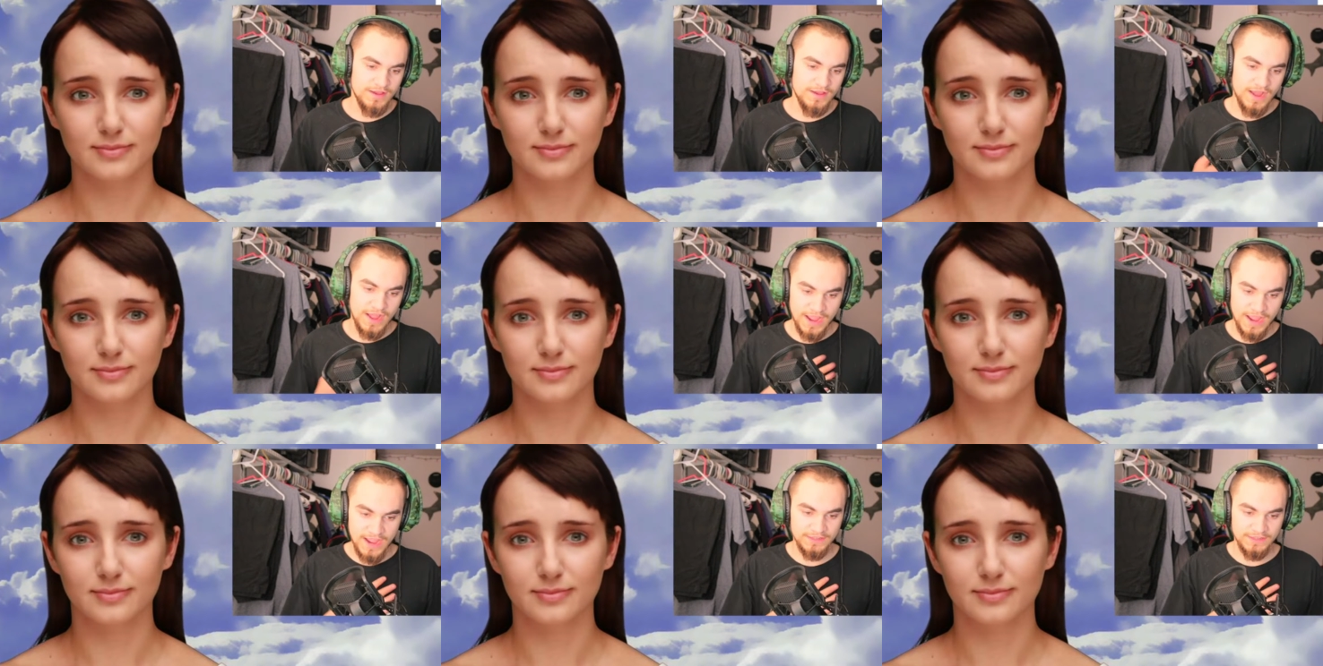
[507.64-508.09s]

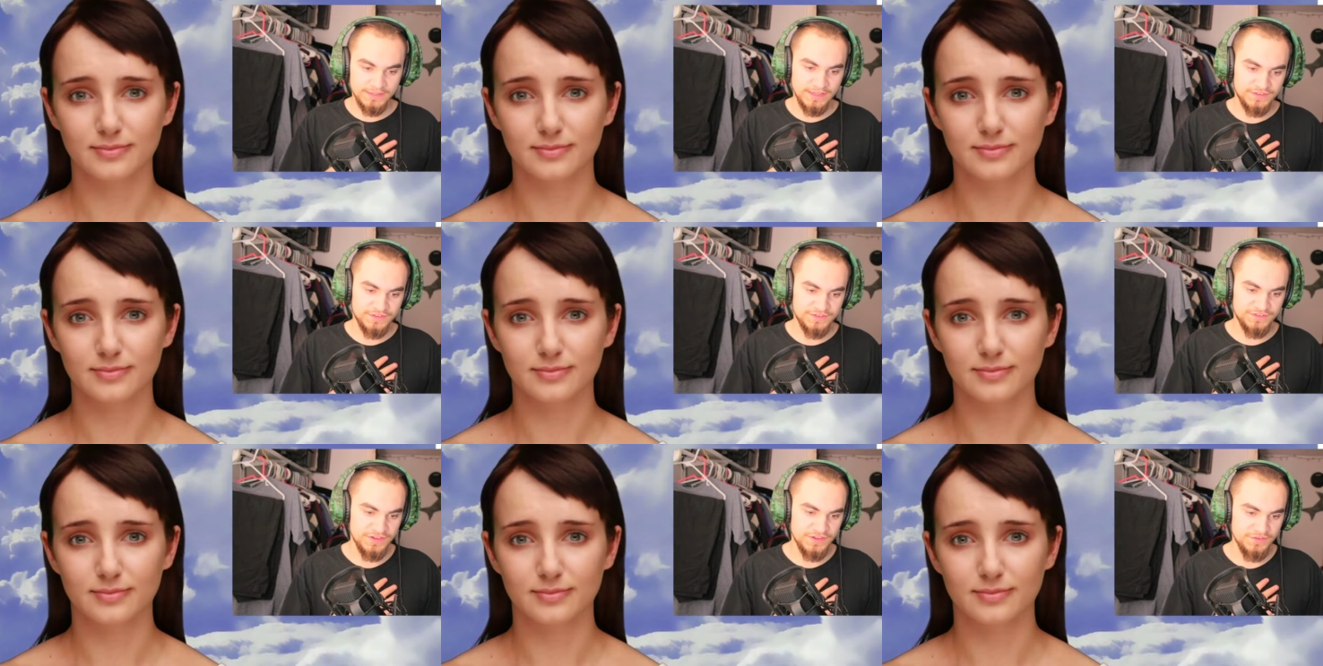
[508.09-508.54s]
Speaker 1: I
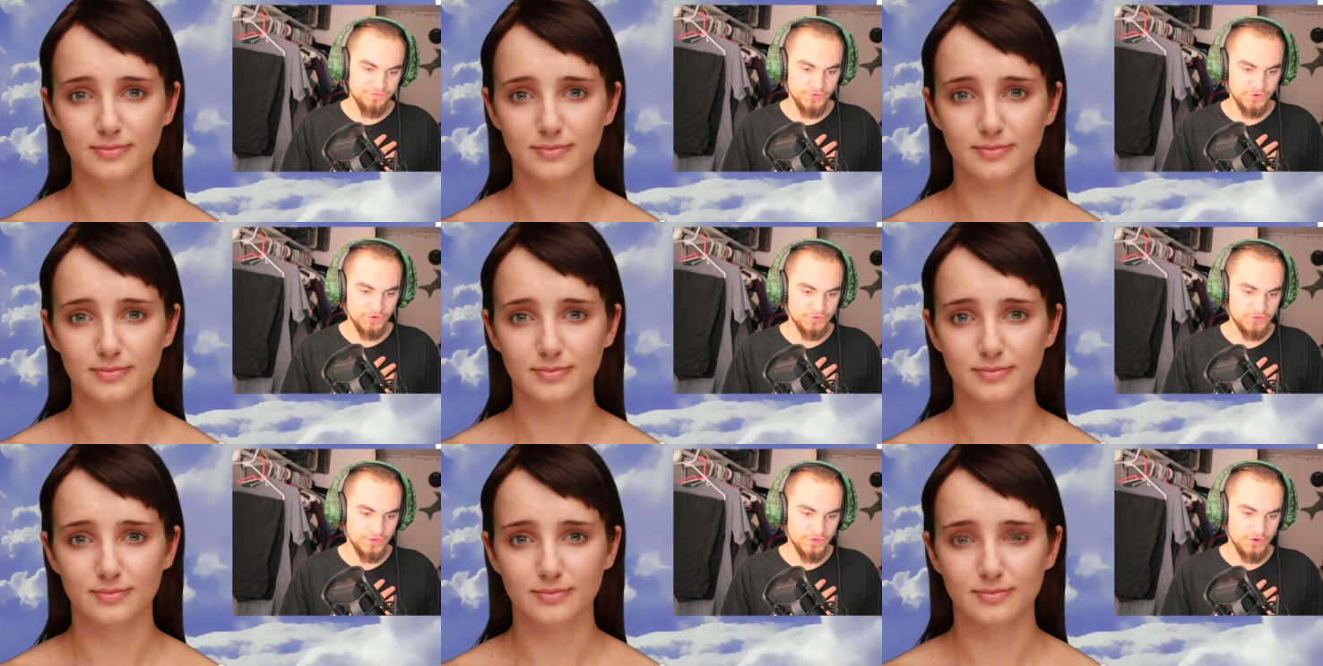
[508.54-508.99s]
like
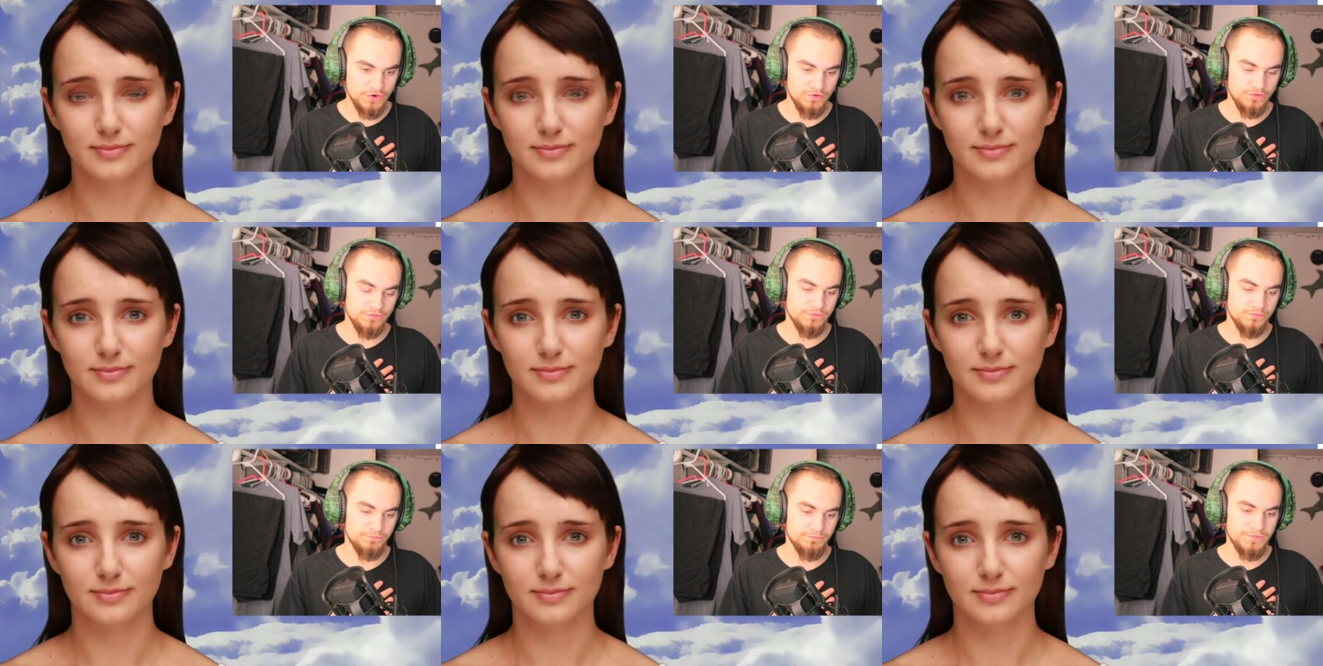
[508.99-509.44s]
seafood
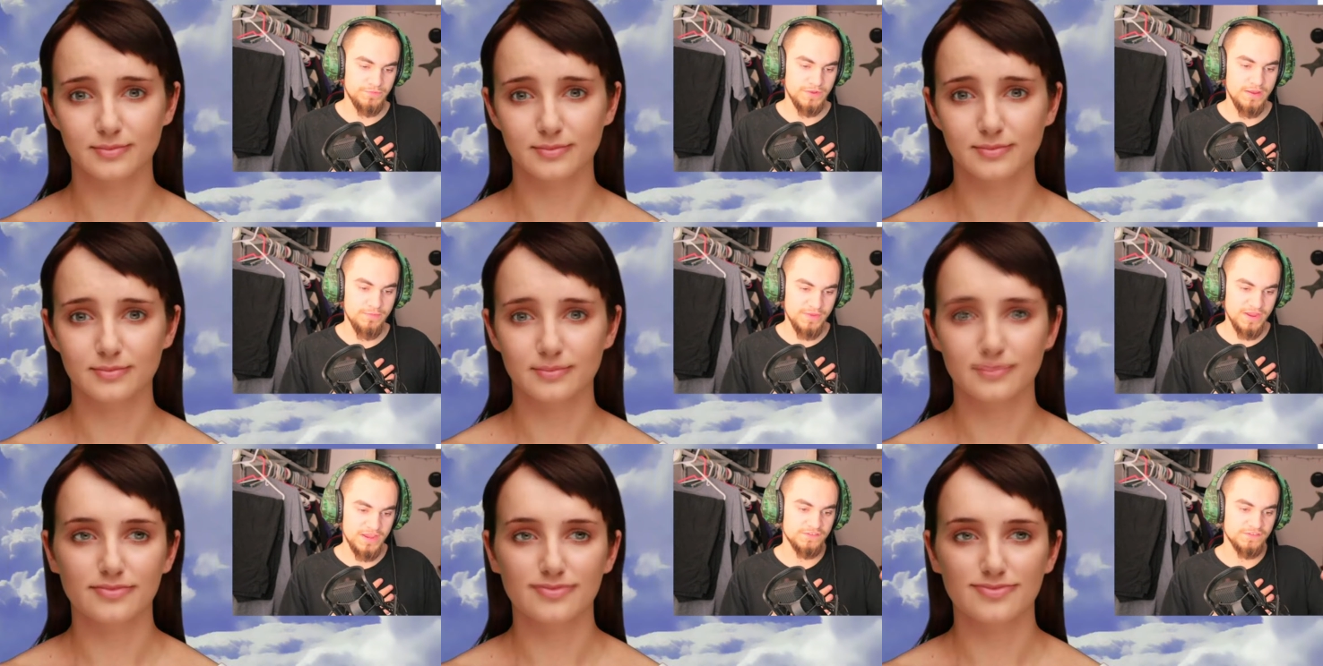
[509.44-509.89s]
too, but
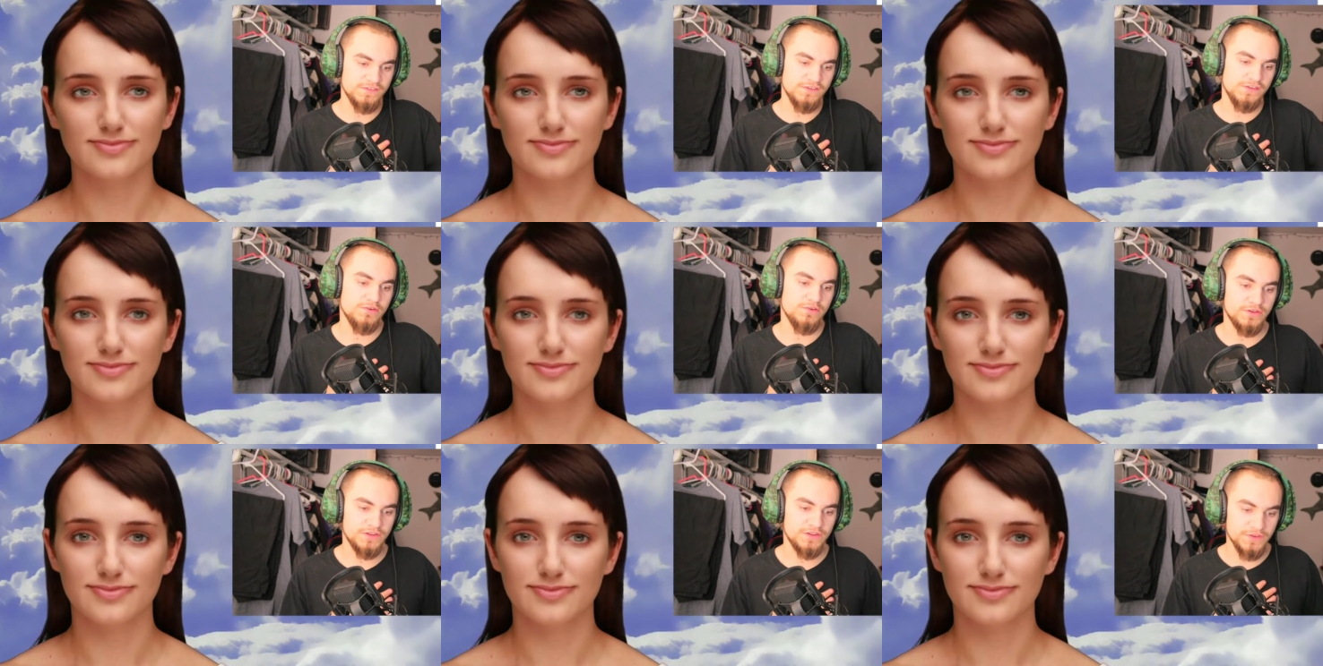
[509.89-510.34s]
I'm asking
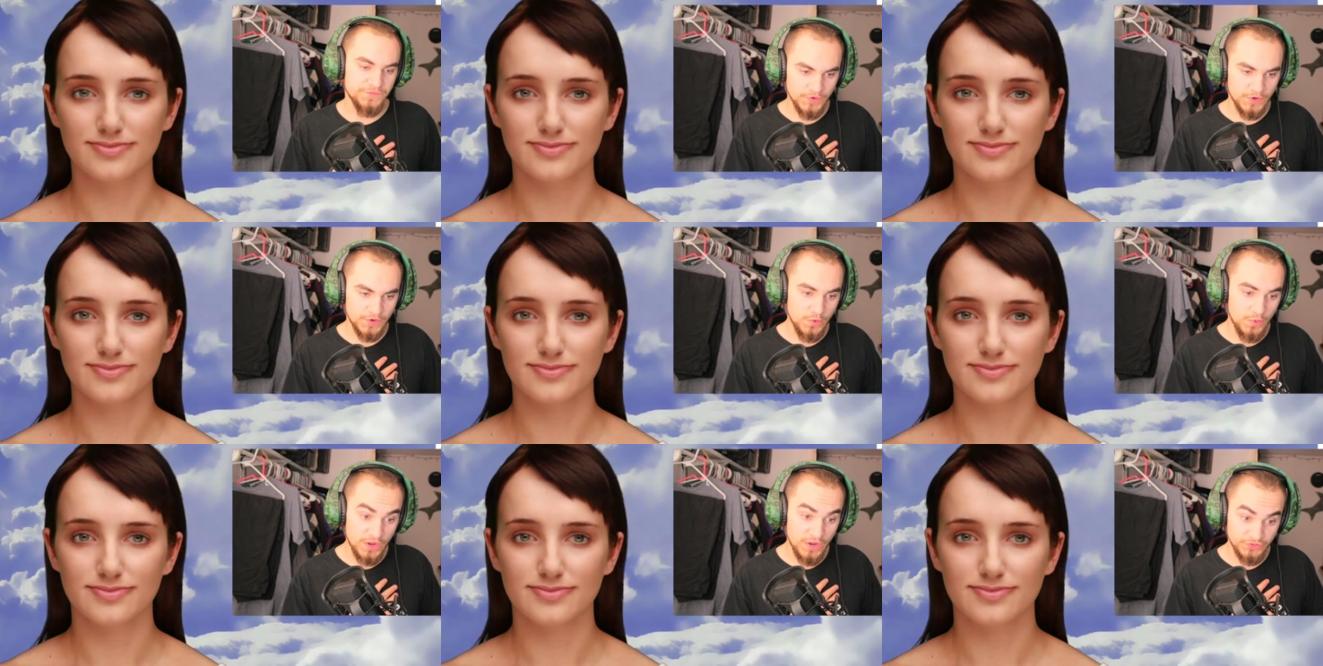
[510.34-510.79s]
you a
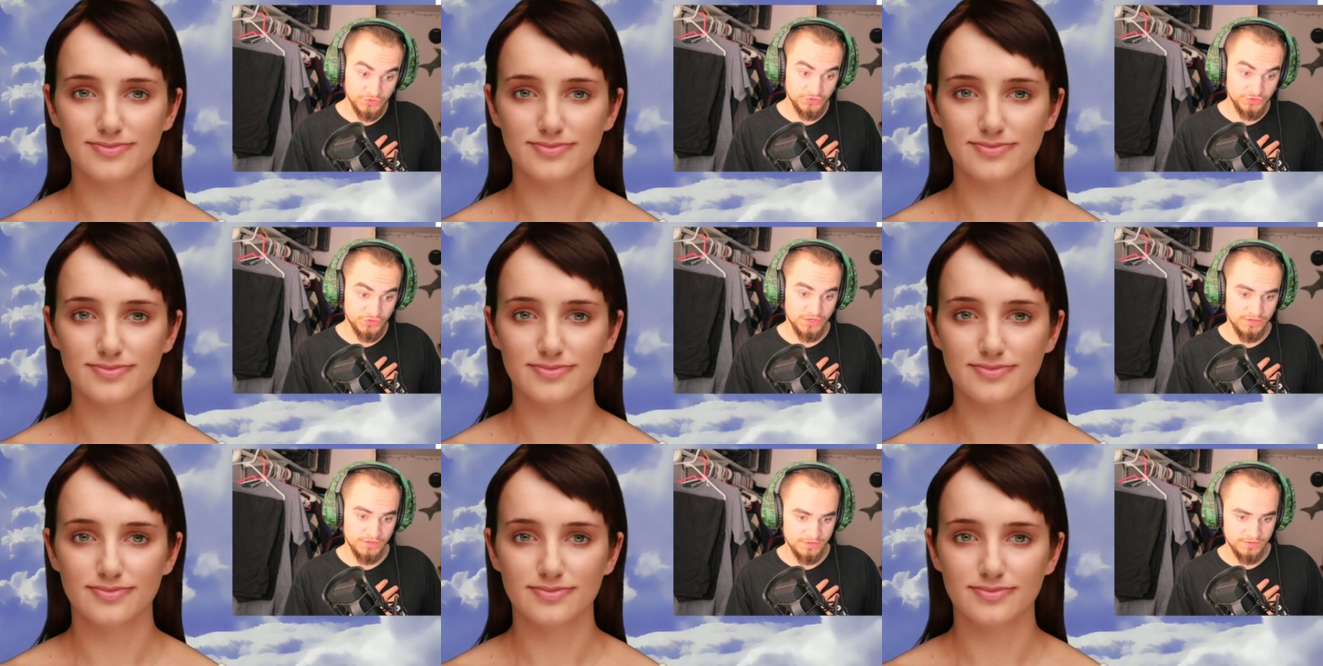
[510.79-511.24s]
different question.